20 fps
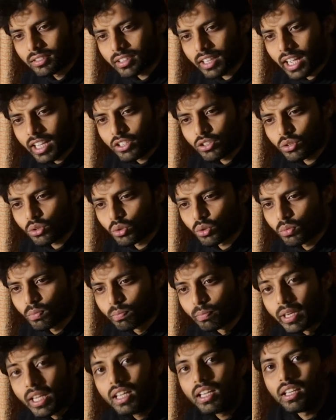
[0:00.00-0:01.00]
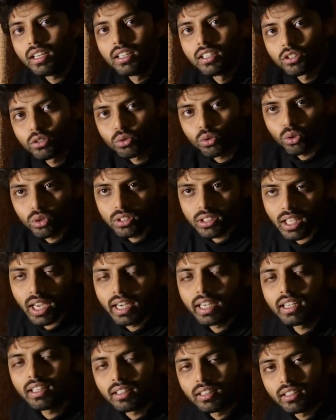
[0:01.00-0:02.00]
tries to be in a
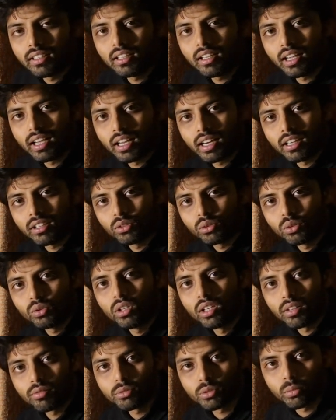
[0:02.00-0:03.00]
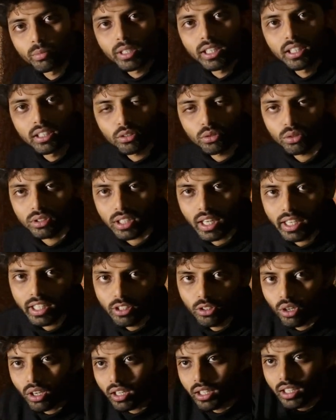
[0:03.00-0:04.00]
society and who loves to be in a
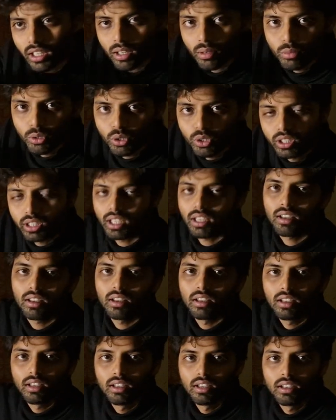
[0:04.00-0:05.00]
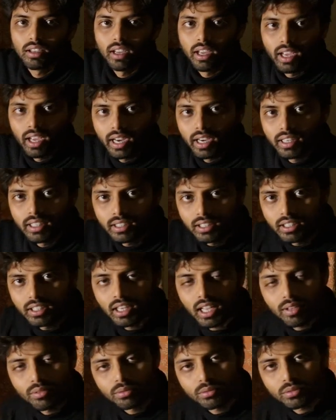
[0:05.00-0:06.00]
society or in a community, and he
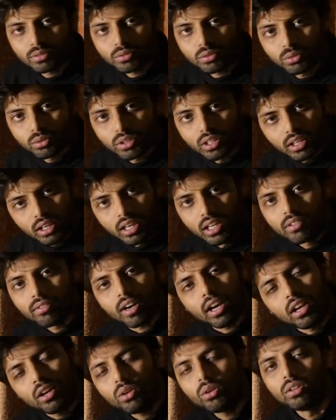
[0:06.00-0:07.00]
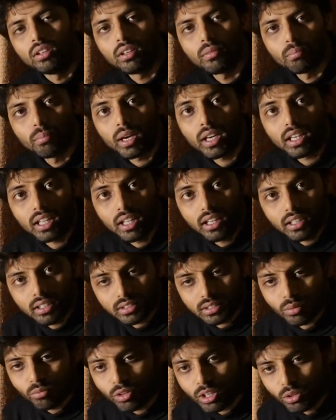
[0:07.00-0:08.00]
likes to live alone. But
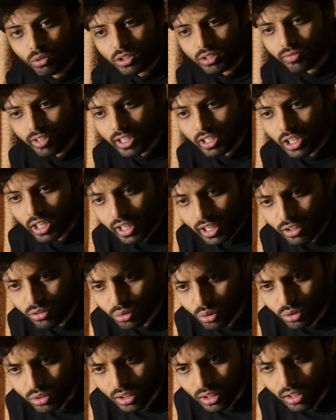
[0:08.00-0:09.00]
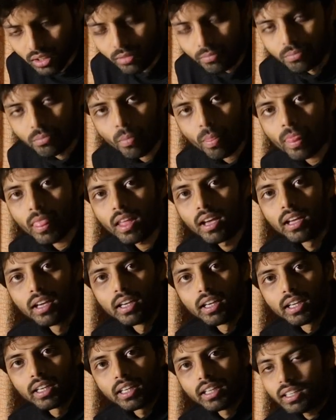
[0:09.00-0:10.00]
someone who is very asocial,
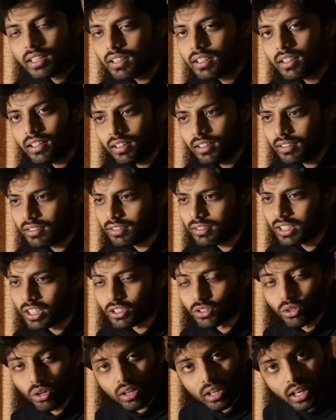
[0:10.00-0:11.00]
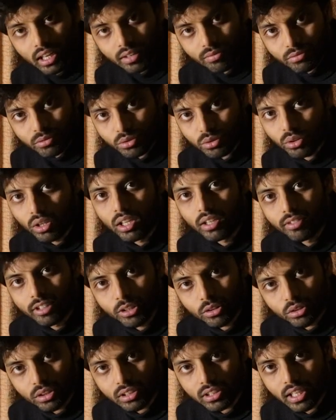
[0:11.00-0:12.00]
he does not like to live in
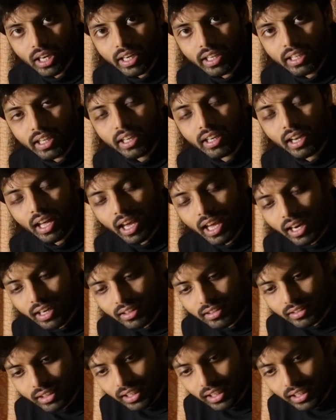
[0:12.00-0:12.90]
the society, and at